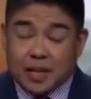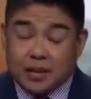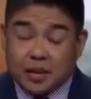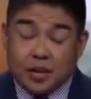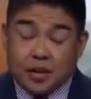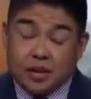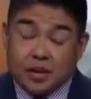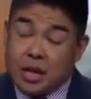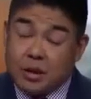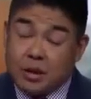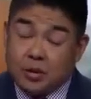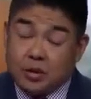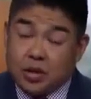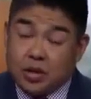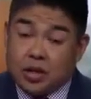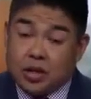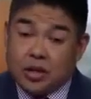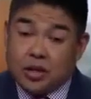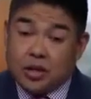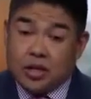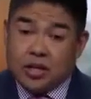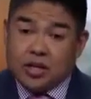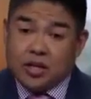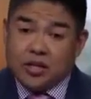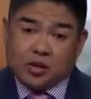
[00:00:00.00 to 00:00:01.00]
And
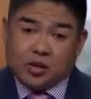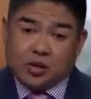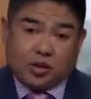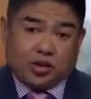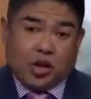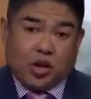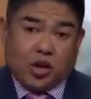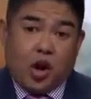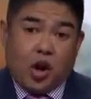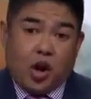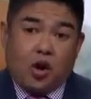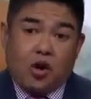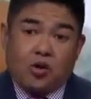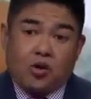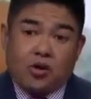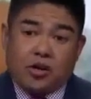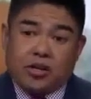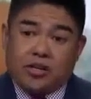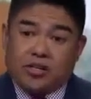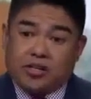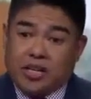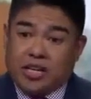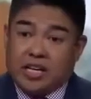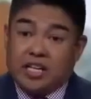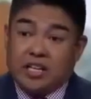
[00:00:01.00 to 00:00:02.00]
look, George Karl,
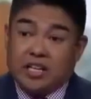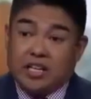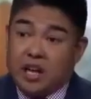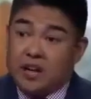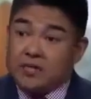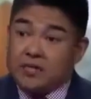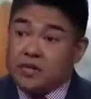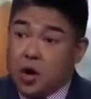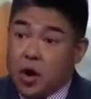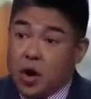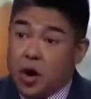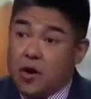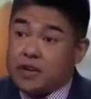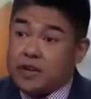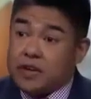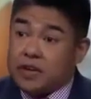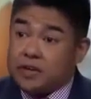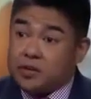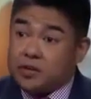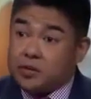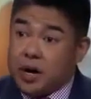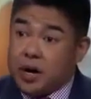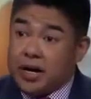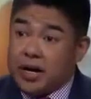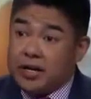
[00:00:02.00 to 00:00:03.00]
he loves
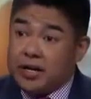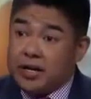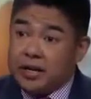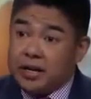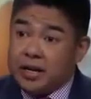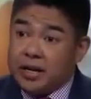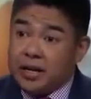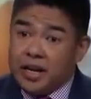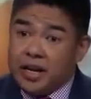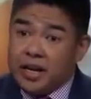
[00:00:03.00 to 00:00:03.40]
offense, right?